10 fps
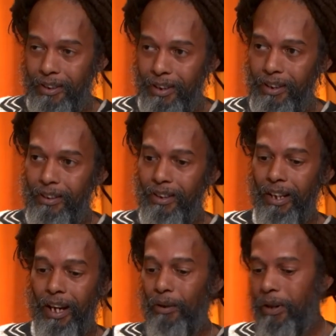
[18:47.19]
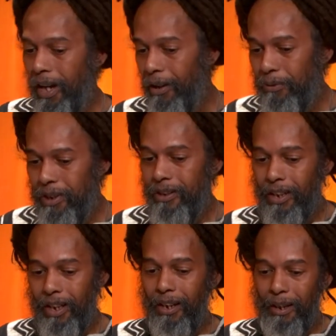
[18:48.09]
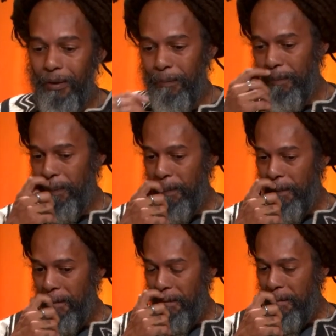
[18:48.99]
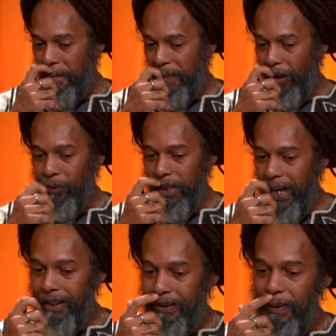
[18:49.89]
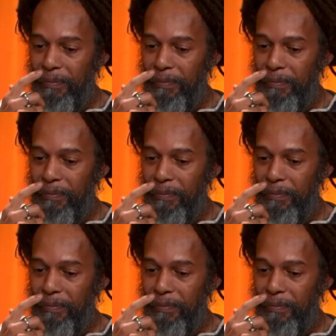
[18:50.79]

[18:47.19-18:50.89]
right? how how we uh, how we act.